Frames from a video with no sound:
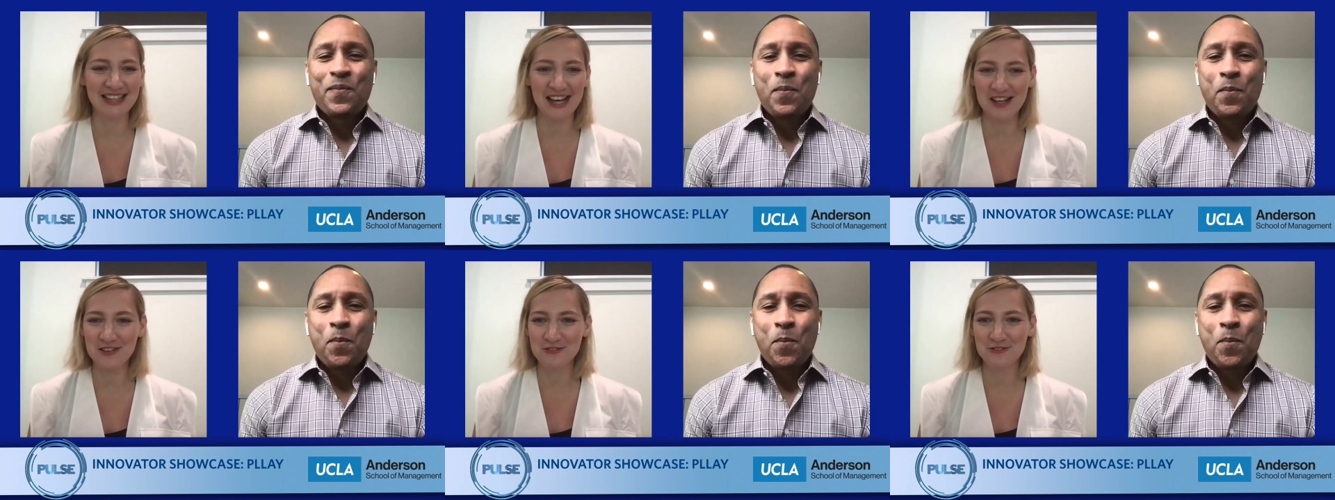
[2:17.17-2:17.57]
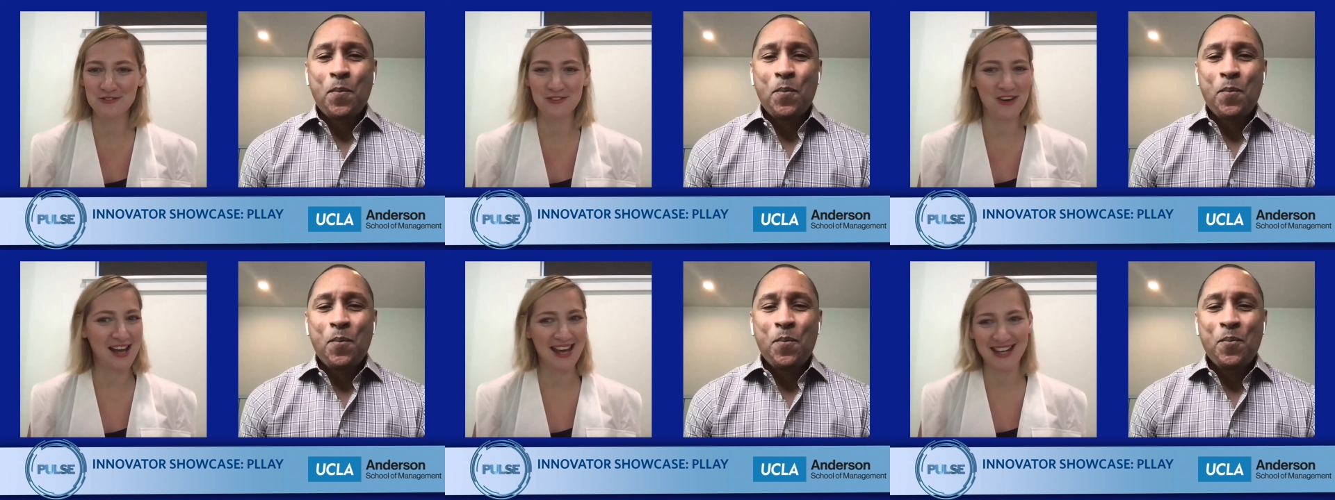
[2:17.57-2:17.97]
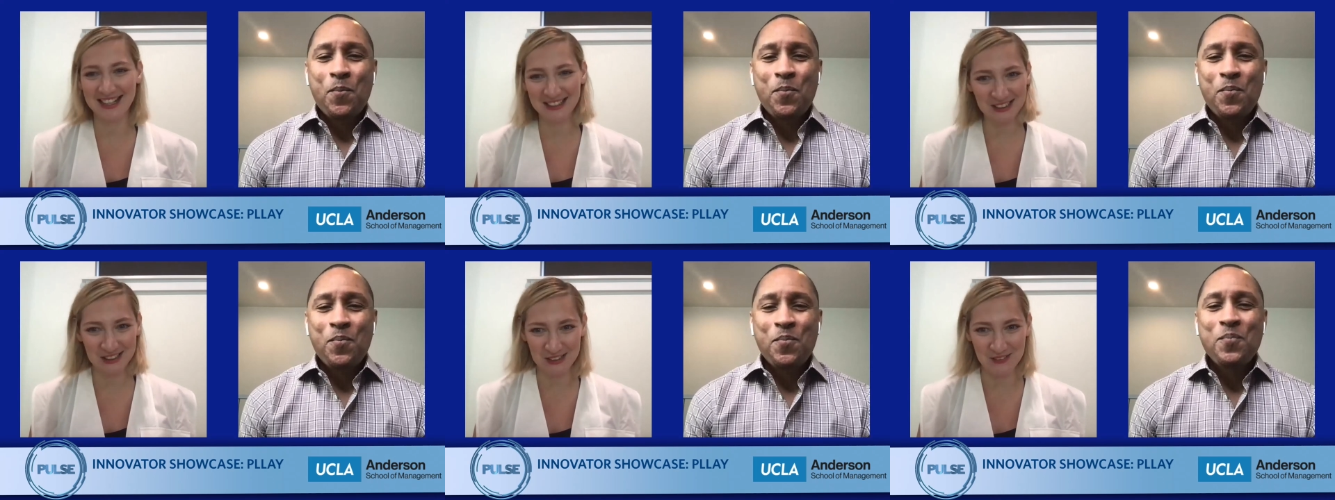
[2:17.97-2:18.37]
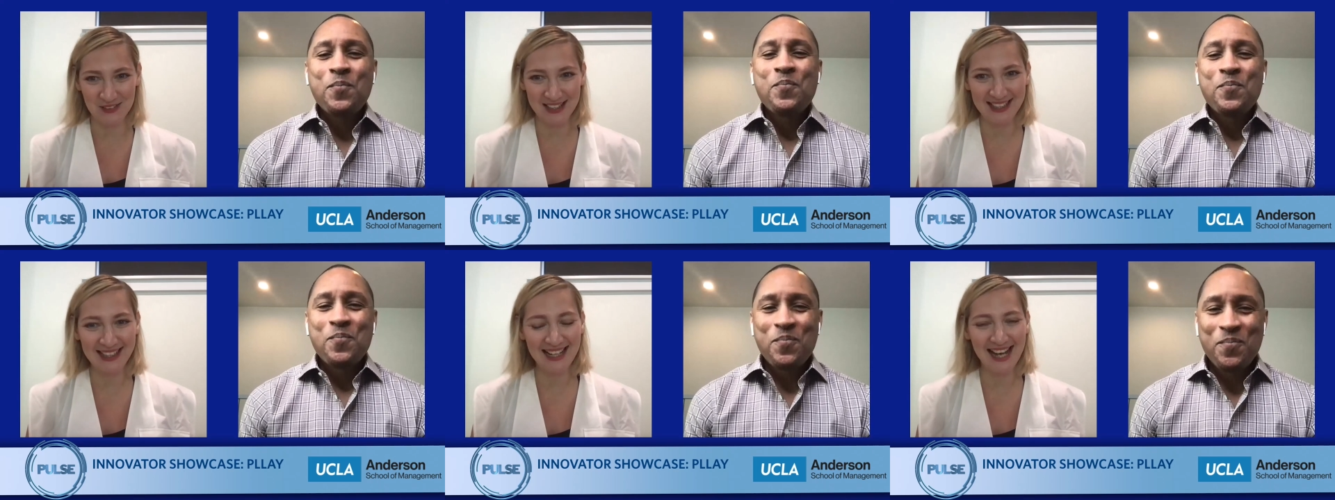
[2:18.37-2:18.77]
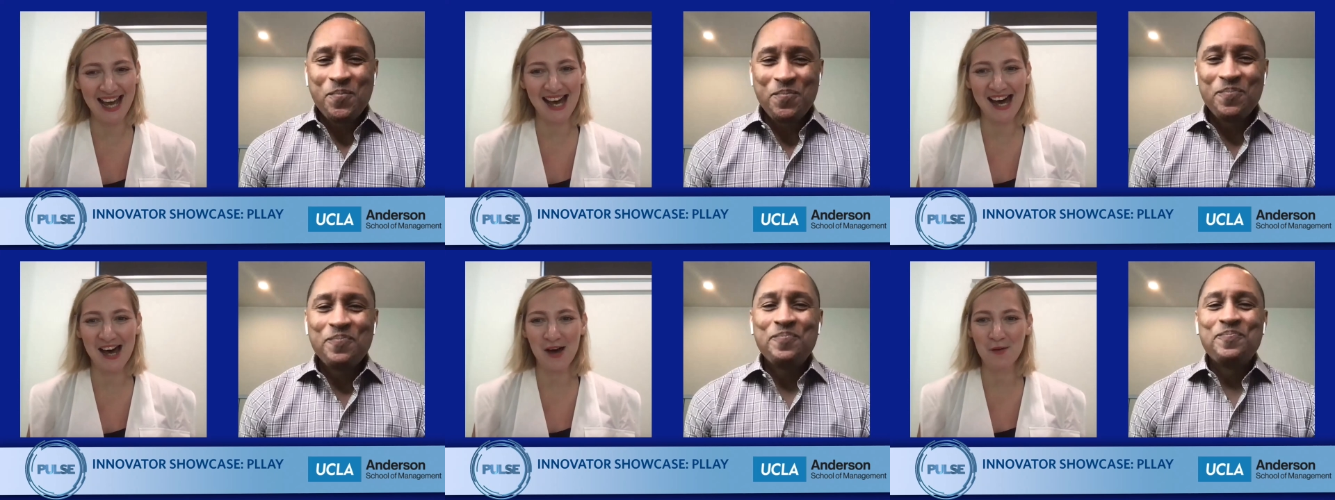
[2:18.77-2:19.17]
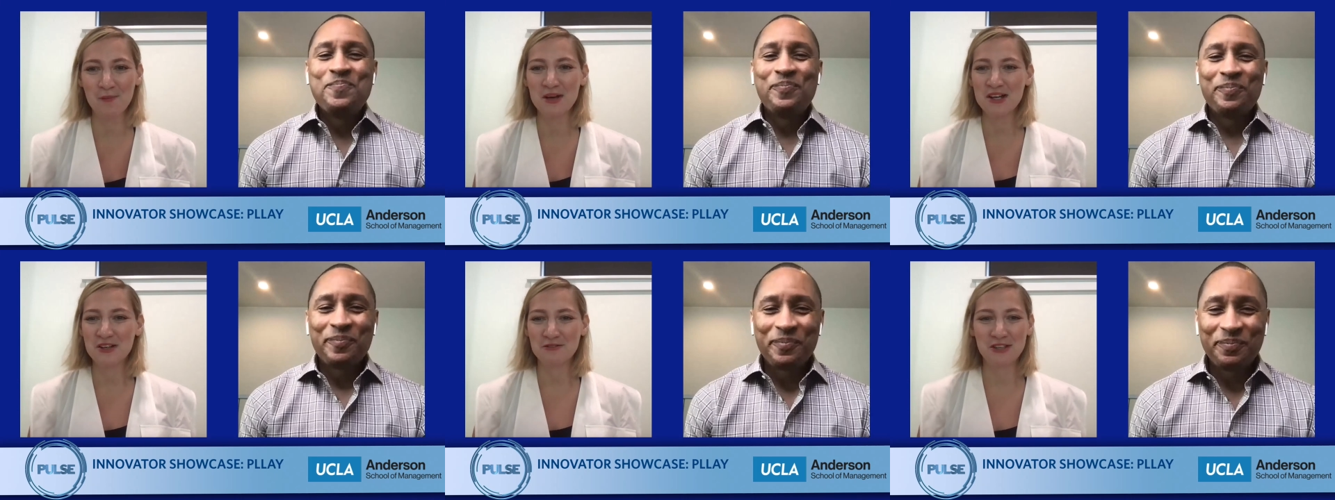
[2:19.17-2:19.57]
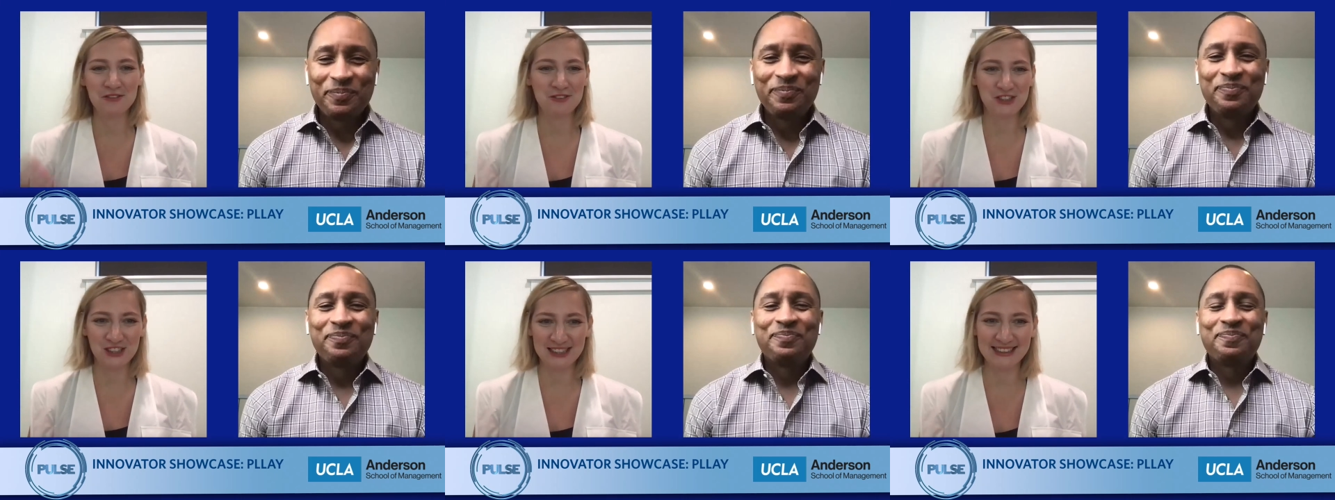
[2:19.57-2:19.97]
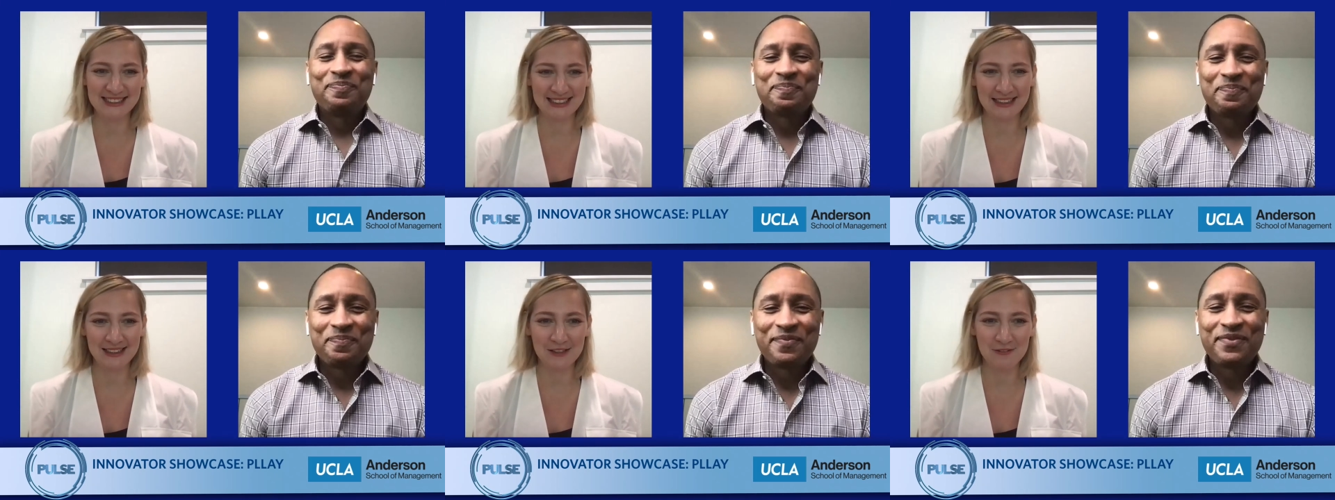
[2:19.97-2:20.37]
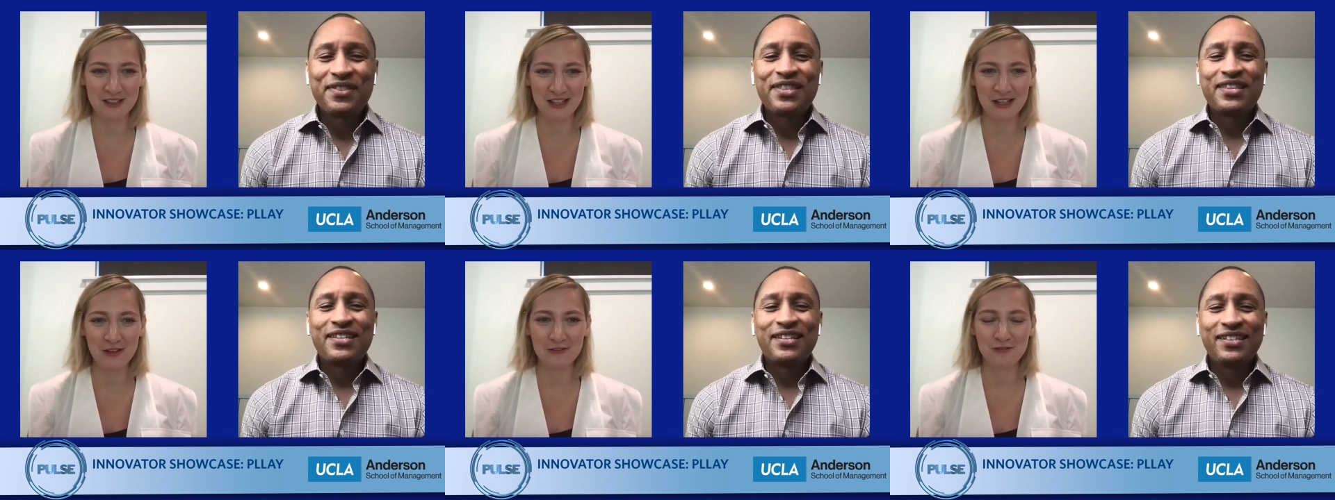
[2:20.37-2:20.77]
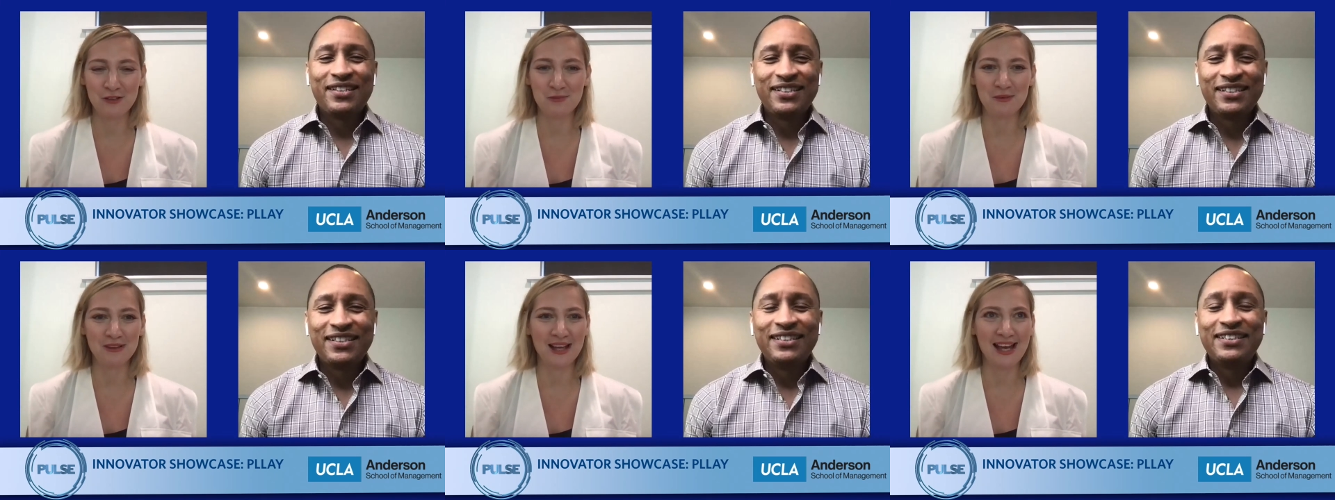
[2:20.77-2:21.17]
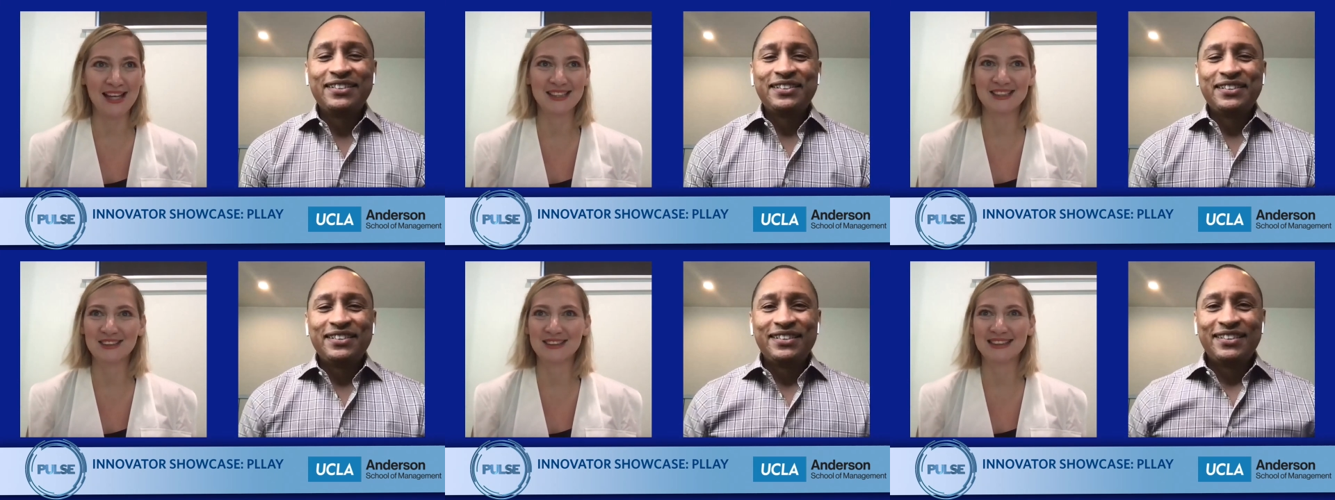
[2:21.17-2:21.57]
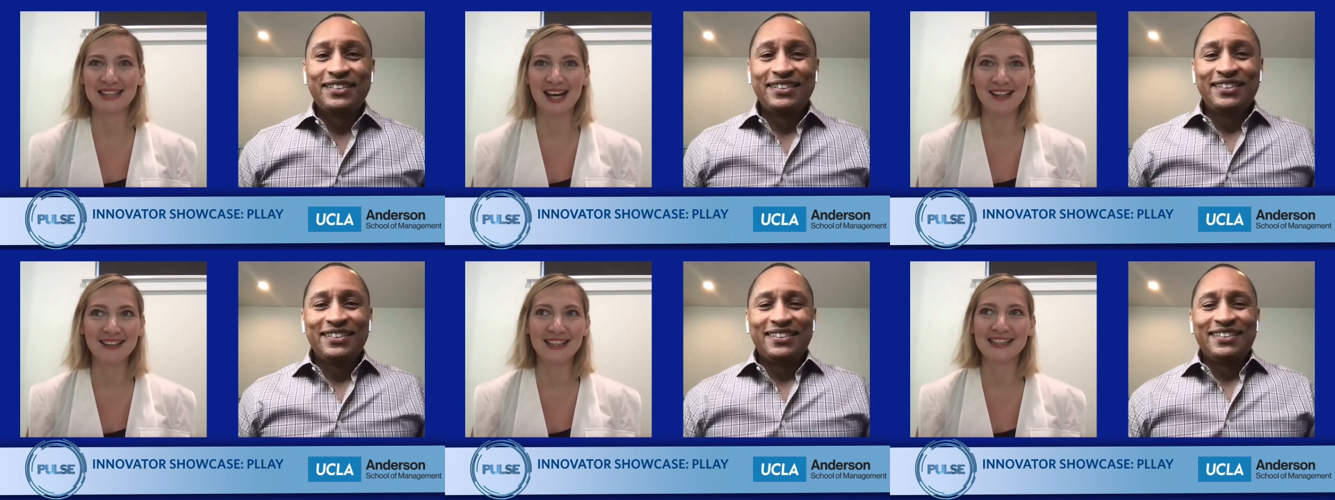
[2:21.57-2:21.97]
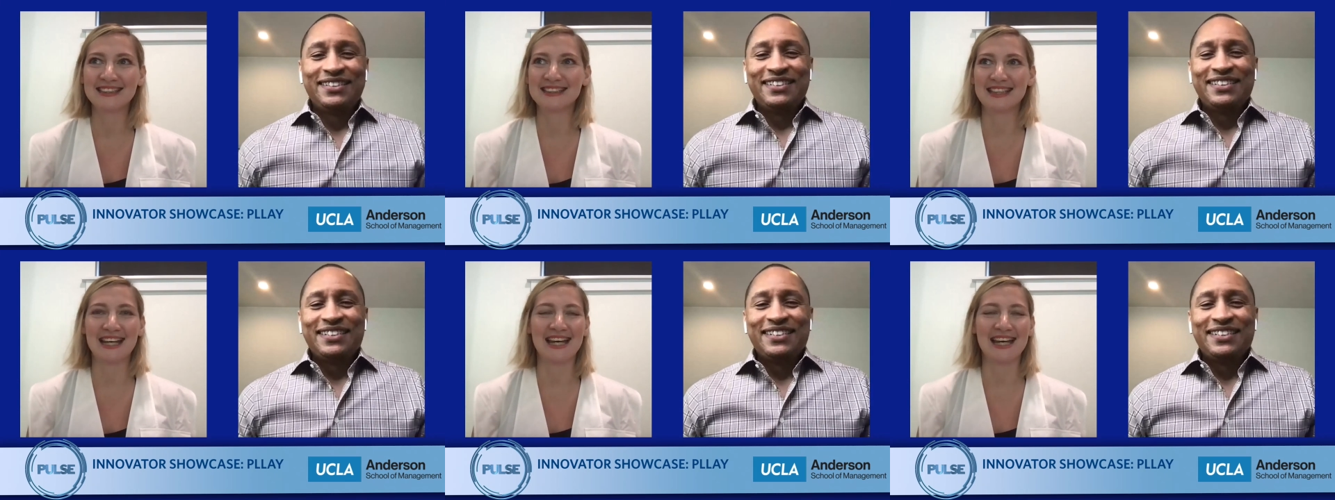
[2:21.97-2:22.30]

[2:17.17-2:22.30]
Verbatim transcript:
Speaker 1: dive right into it. We've just seen the video for PLLAY, so tell us,